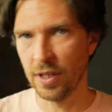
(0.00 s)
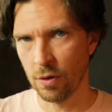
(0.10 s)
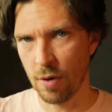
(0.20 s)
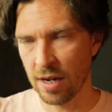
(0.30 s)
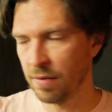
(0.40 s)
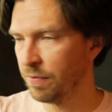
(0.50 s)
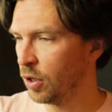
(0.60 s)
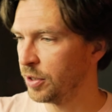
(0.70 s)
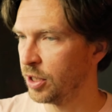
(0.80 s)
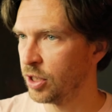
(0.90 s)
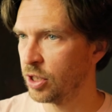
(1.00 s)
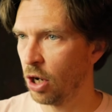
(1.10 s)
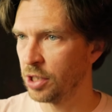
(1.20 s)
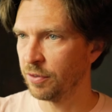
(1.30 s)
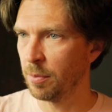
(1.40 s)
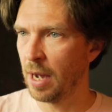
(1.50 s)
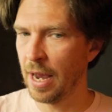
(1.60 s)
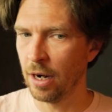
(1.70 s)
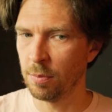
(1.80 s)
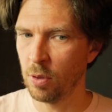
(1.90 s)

then the random voltage starts from a higher